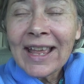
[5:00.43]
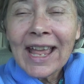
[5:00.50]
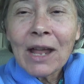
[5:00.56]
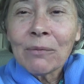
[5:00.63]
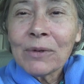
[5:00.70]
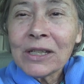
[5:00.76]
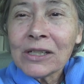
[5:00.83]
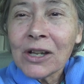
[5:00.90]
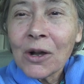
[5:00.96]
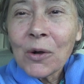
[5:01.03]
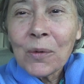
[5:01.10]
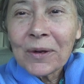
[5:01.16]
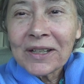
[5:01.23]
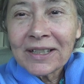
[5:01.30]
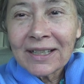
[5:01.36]
and we
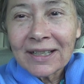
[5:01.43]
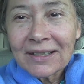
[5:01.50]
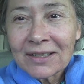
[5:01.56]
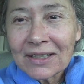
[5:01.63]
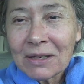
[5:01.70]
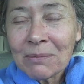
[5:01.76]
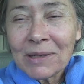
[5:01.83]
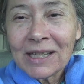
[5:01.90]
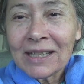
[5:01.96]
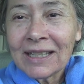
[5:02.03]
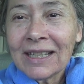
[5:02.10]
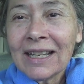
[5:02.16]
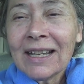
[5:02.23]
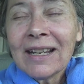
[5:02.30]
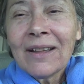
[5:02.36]
know what it is to
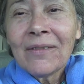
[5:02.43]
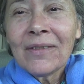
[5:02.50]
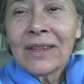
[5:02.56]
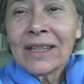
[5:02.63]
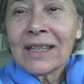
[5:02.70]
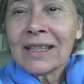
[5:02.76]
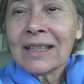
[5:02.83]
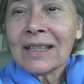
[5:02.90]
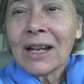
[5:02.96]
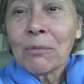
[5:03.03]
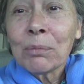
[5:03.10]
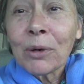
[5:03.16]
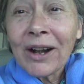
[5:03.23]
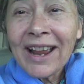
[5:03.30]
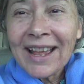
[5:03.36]
be the
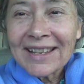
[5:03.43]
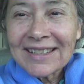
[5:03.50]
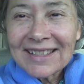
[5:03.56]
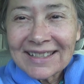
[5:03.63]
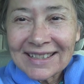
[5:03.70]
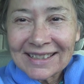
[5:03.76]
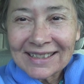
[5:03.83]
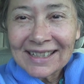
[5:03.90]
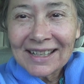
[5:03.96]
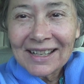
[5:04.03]
oppressed,